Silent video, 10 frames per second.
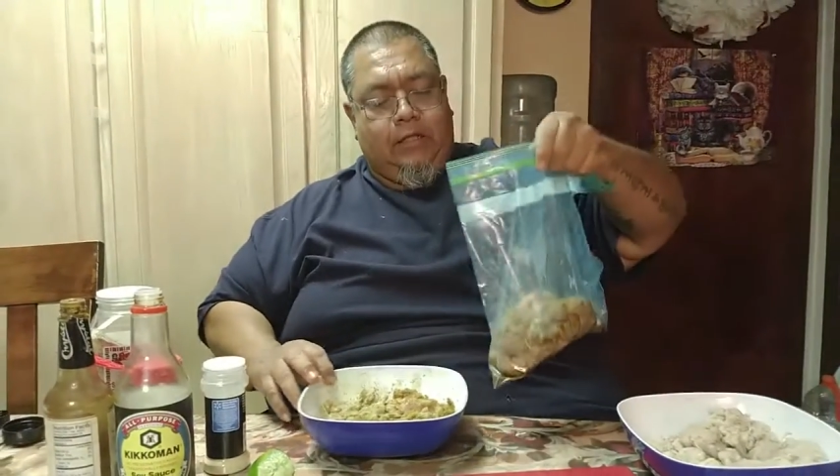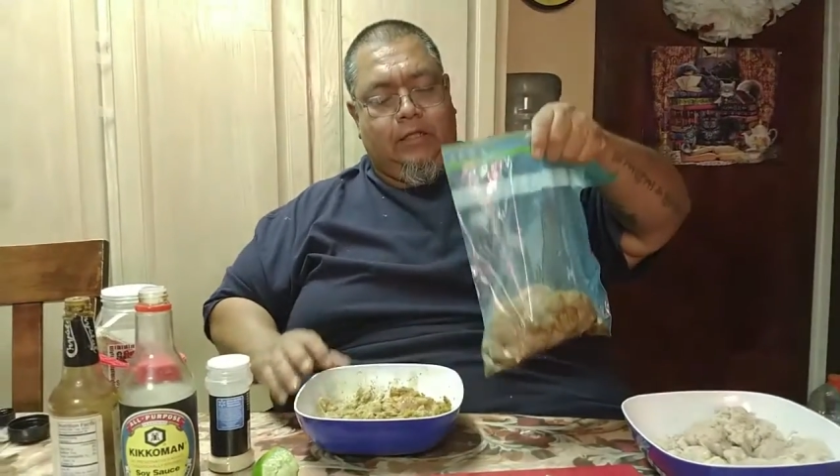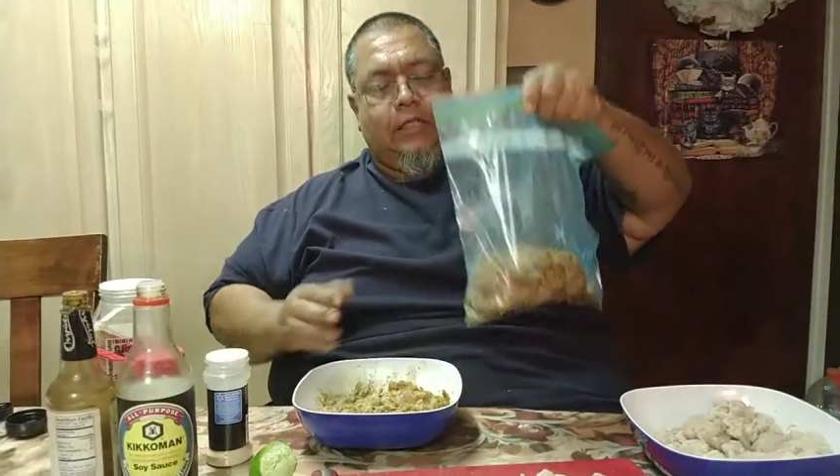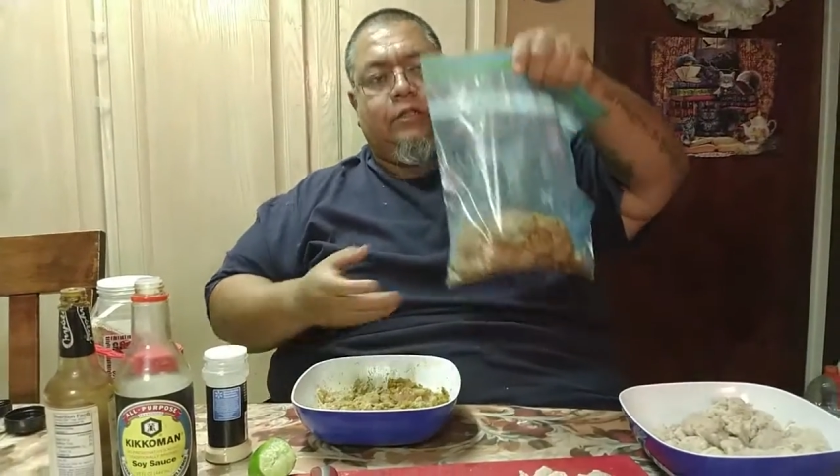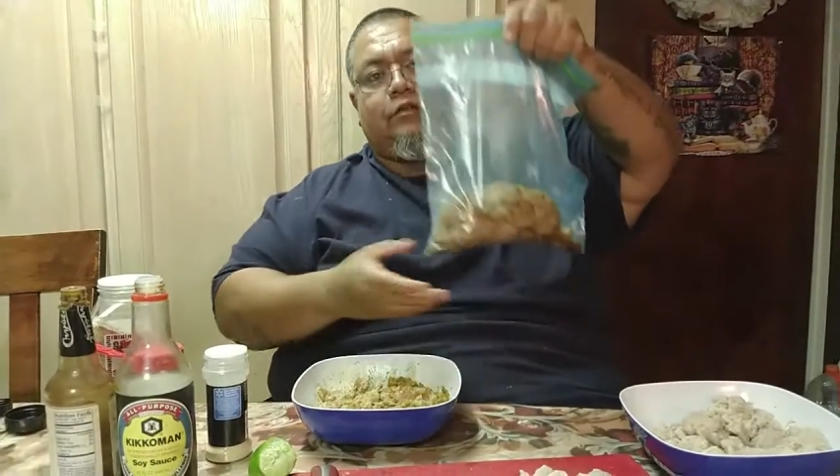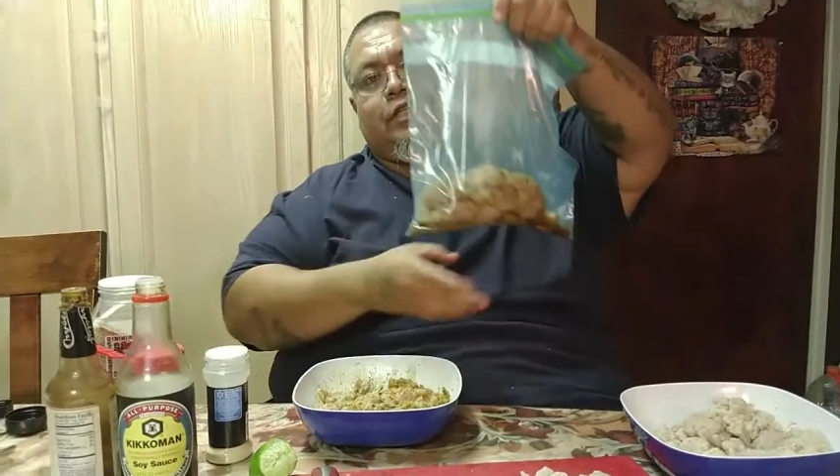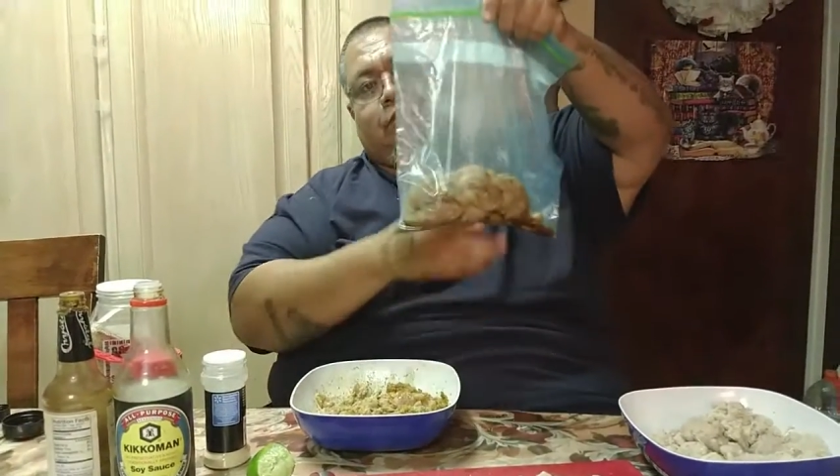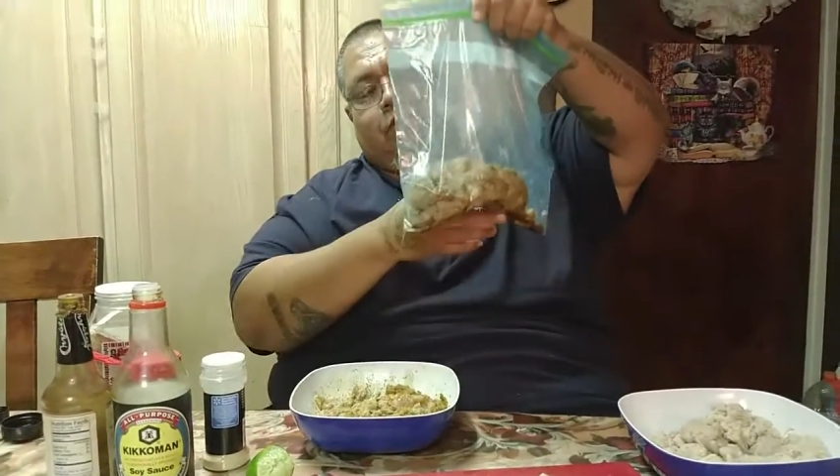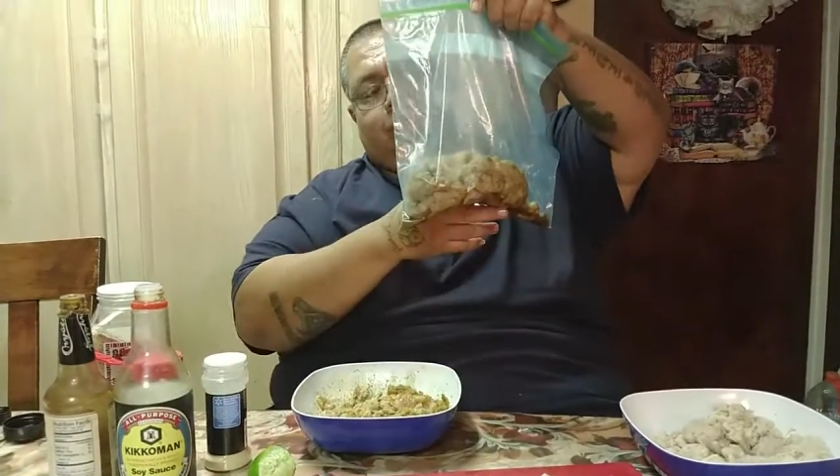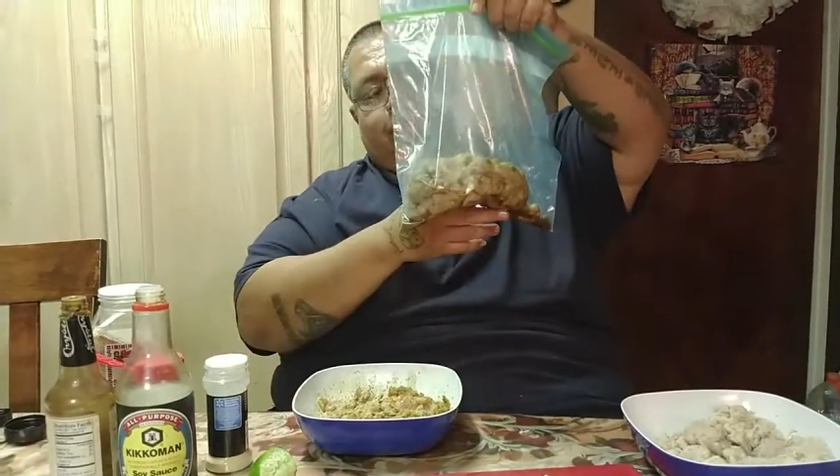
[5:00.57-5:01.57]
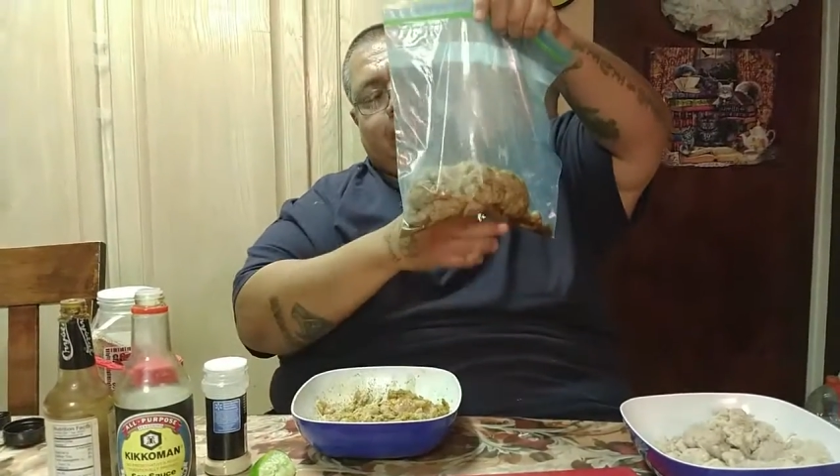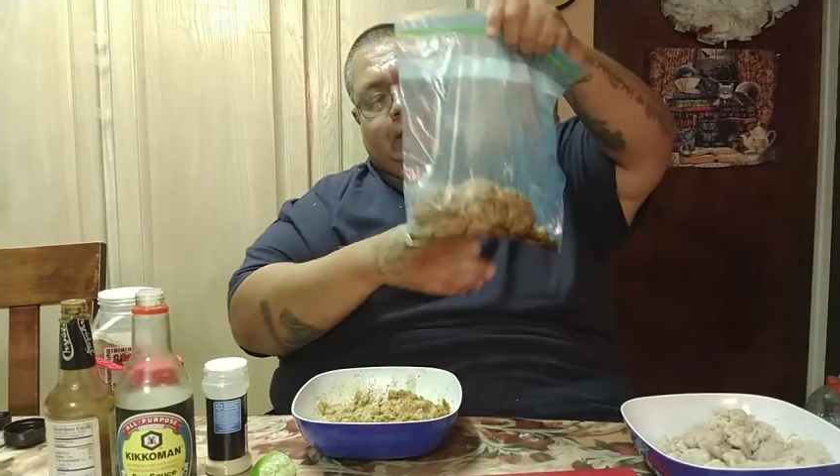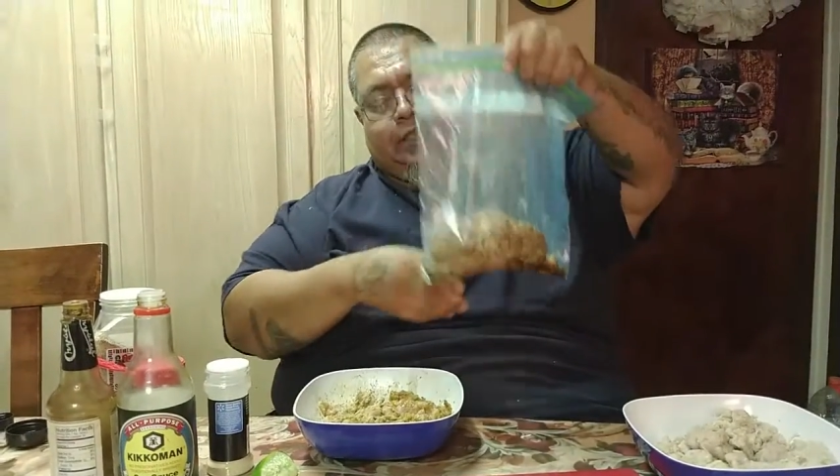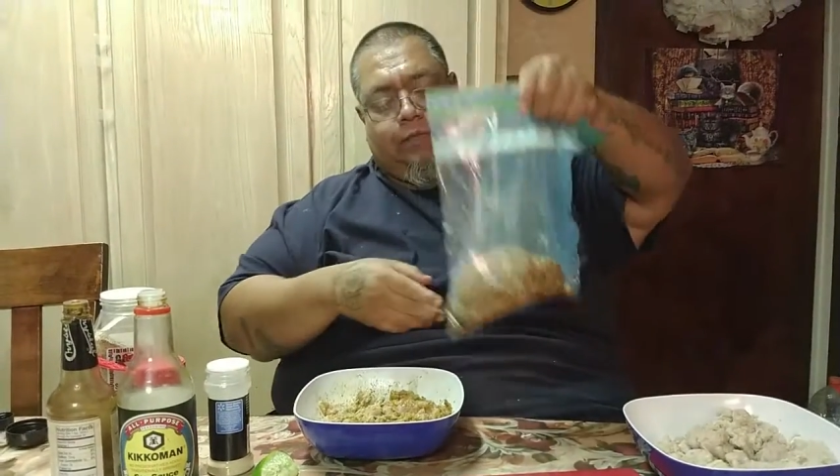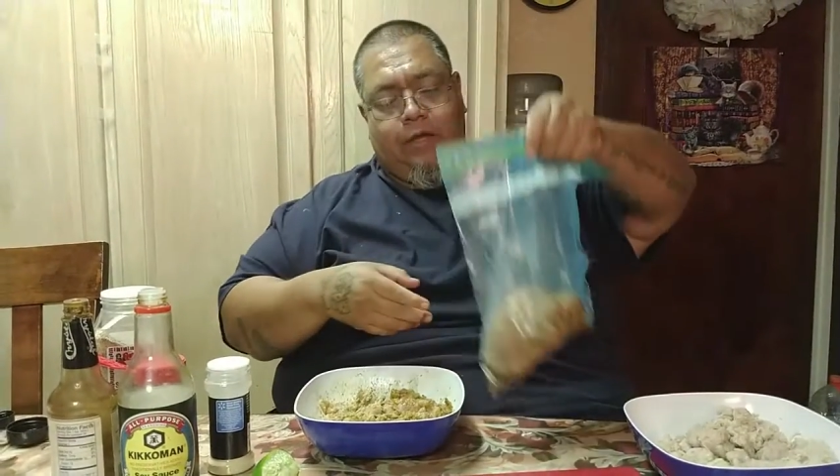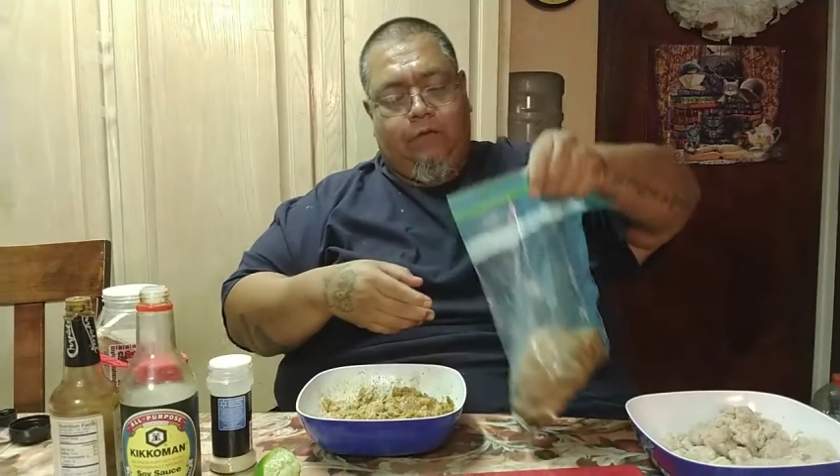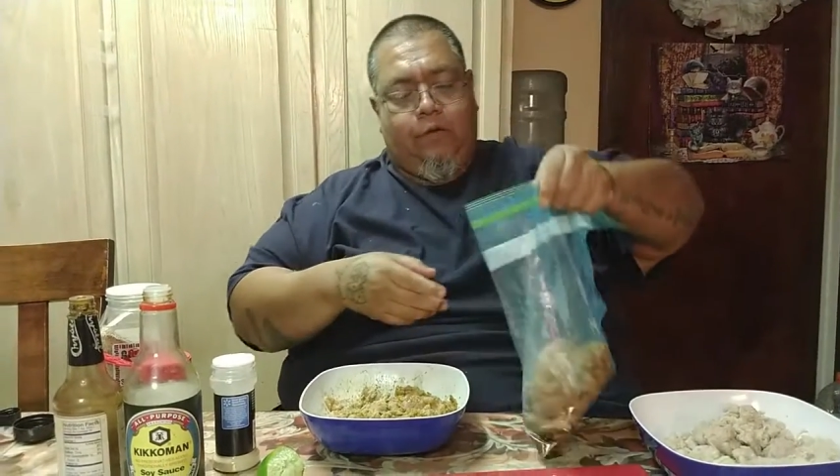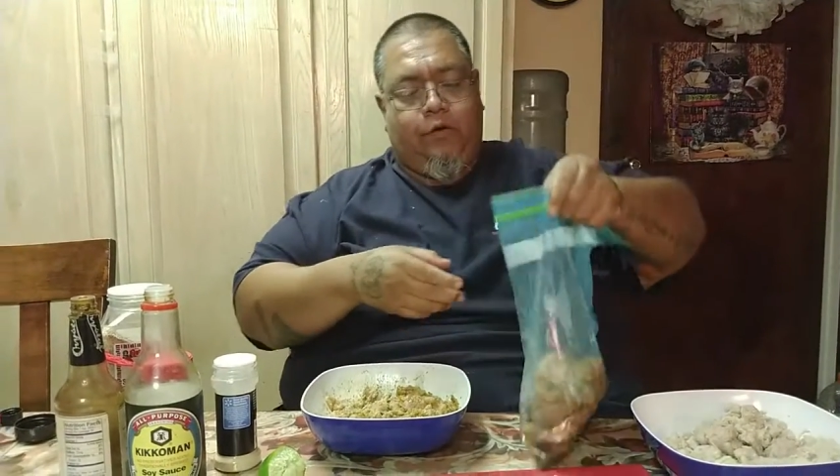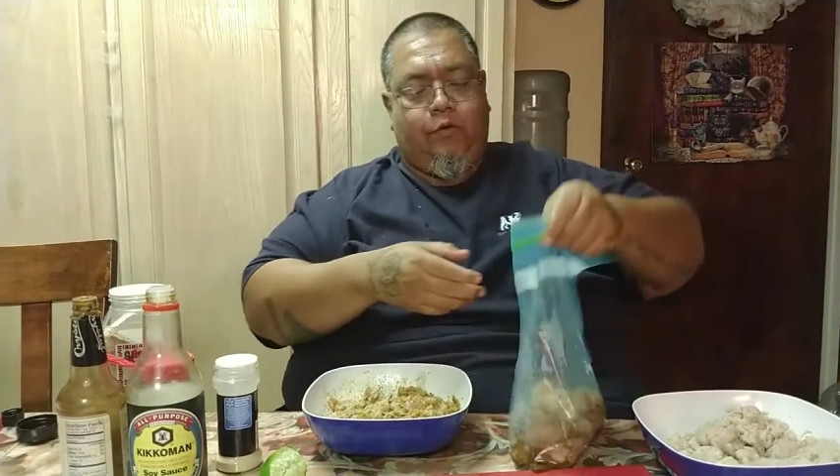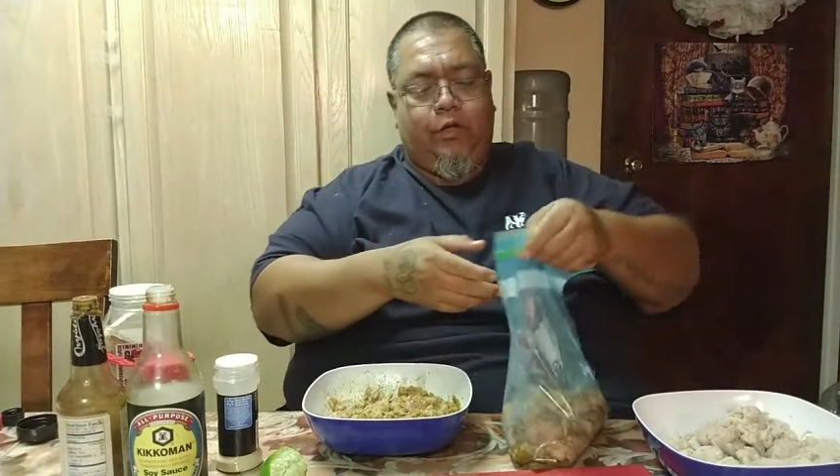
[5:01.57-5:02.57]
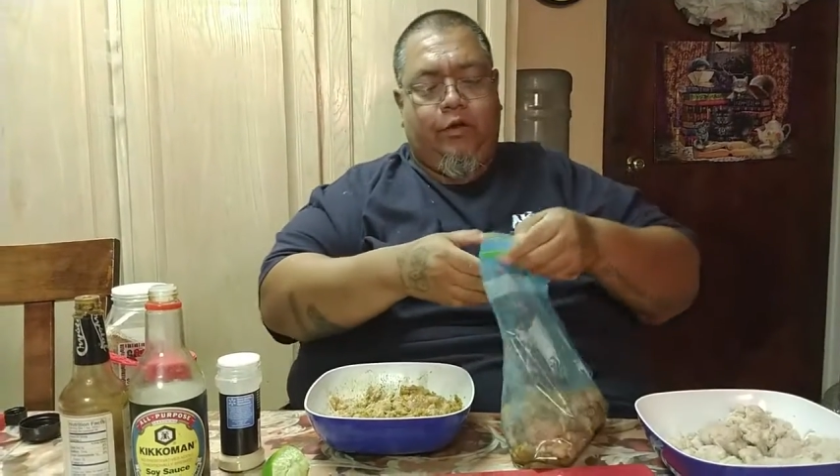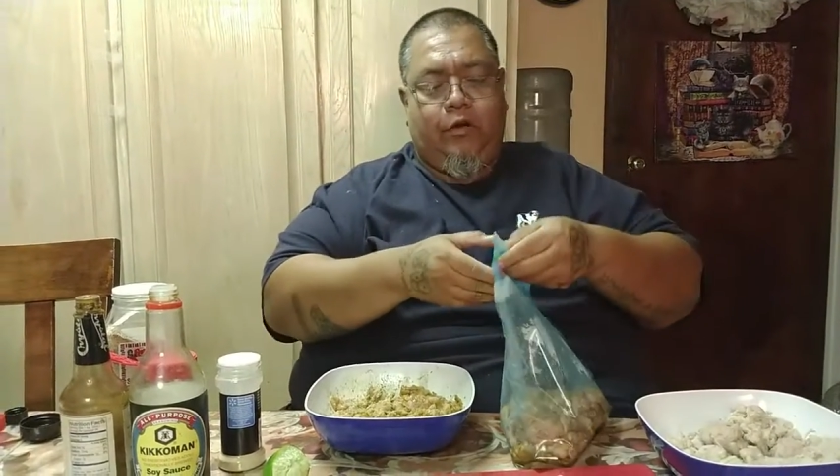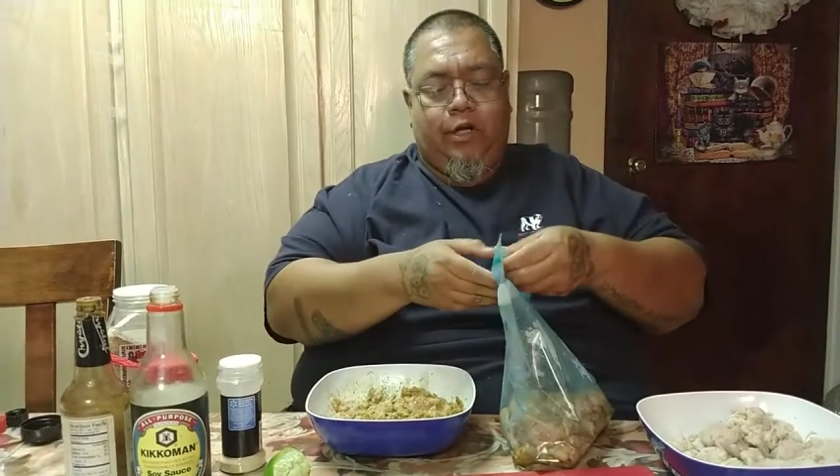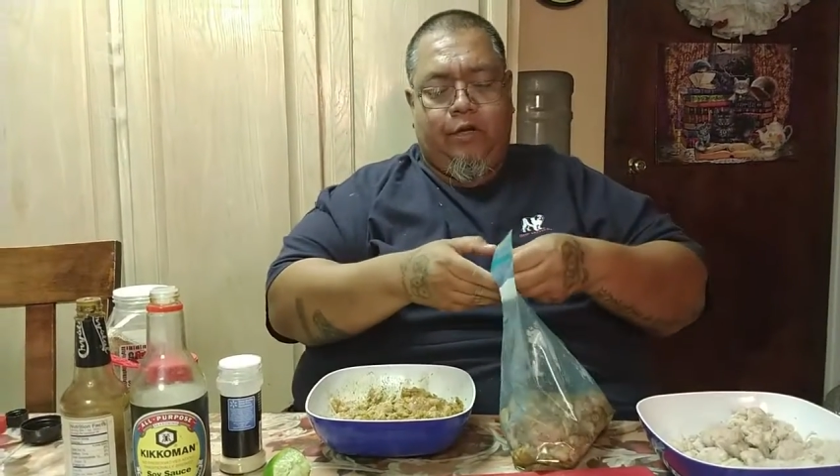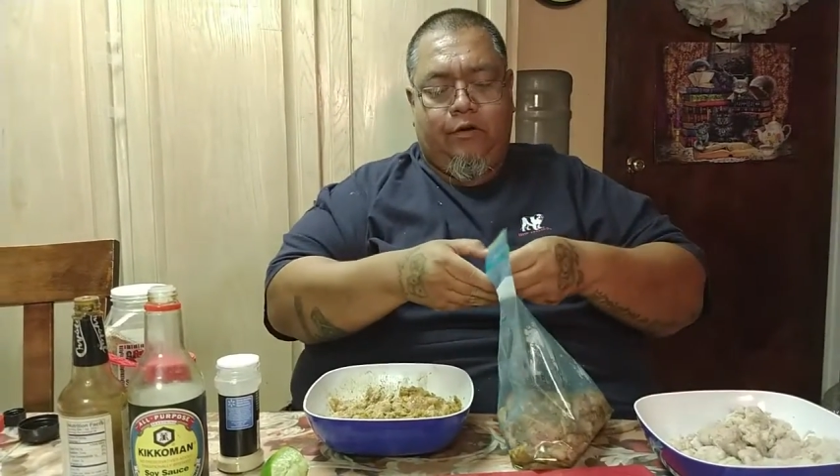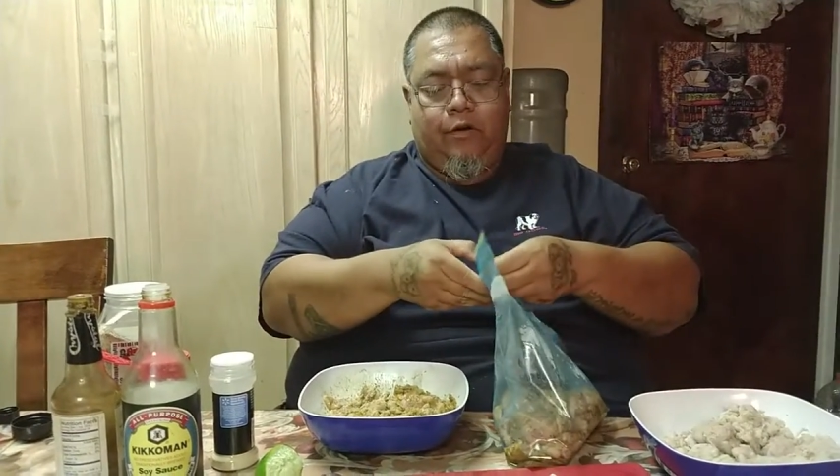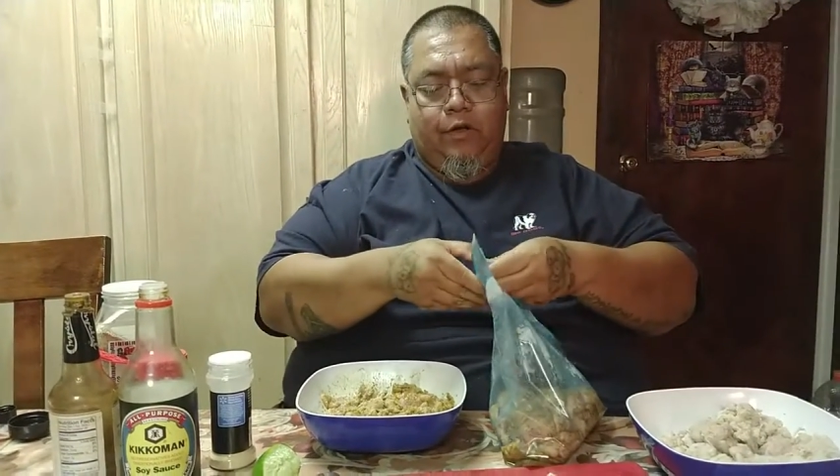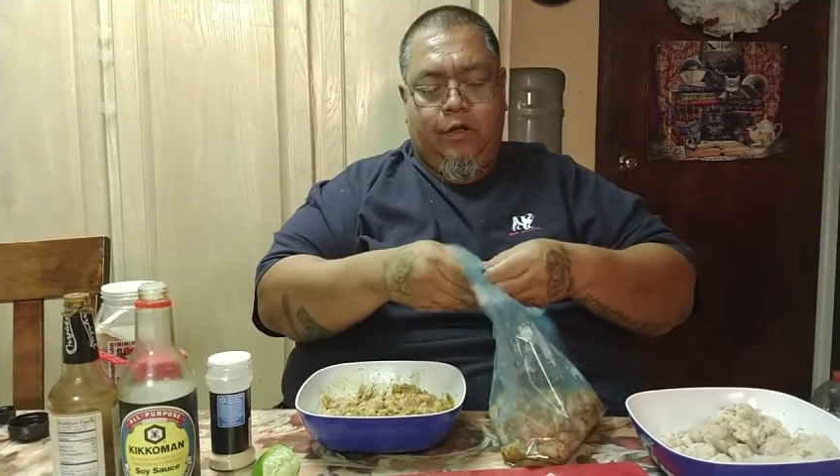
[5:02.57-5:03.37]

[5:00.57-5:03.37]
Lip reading: This one already has some that we were doing earlier.